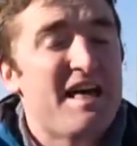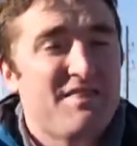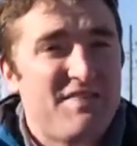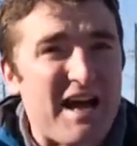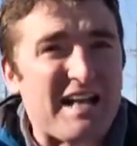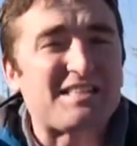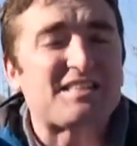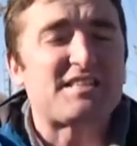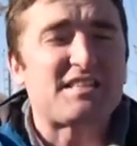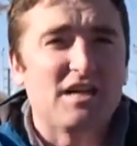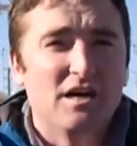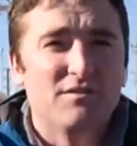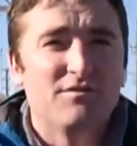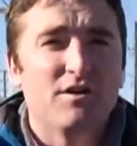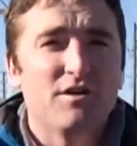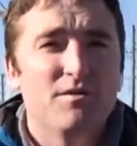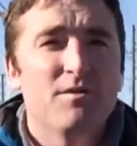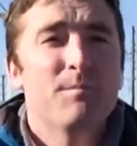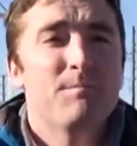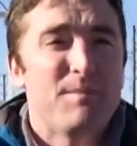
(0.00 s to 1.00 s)
that
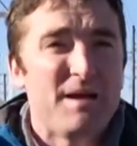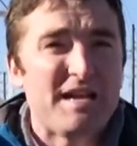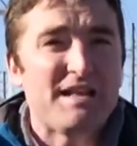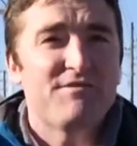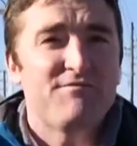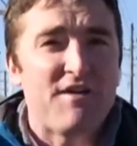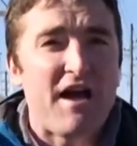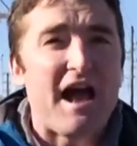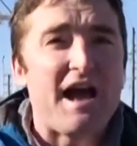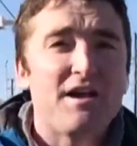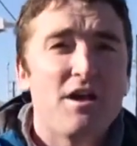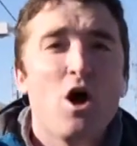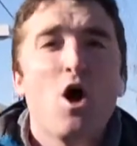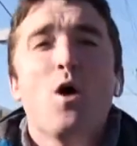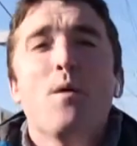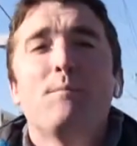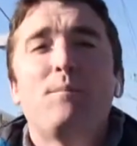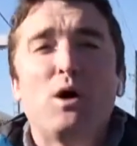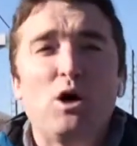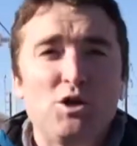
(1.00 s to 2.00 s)
silver minivan
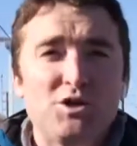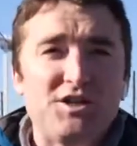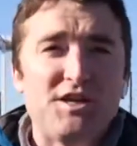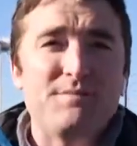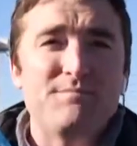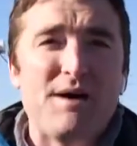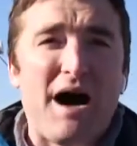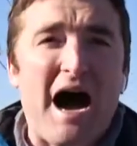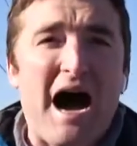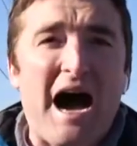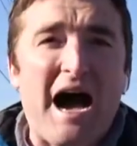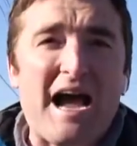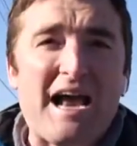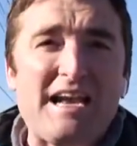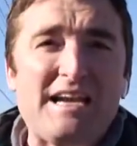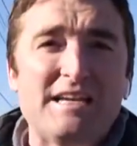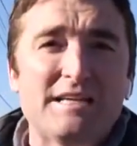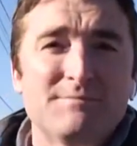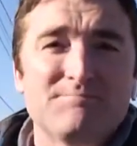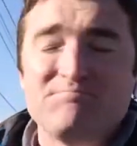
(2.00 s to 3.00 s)
pulled in
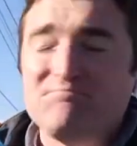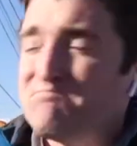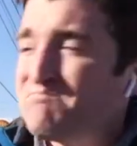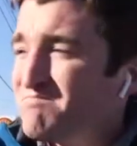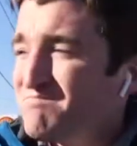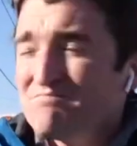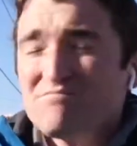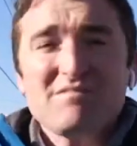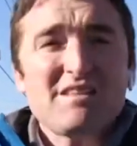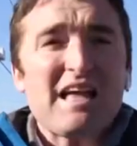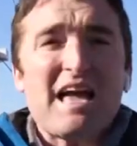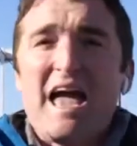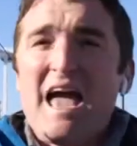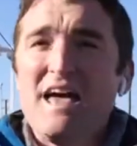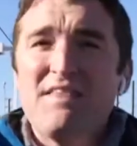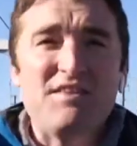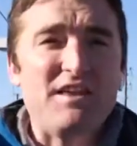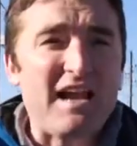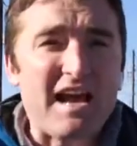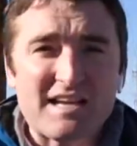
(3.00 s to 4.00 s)
behind,
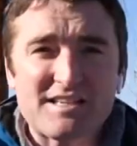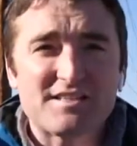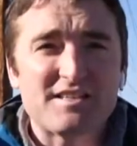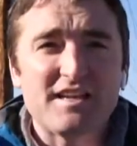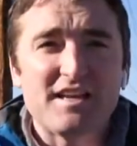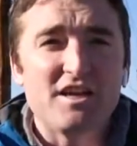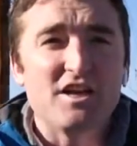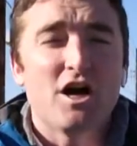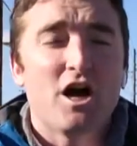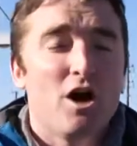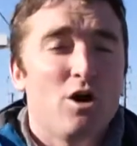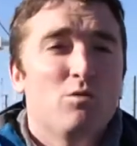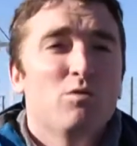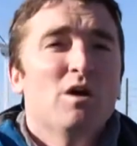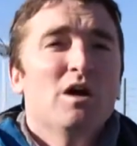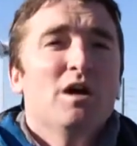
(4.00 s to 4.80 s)
and the next thing you know,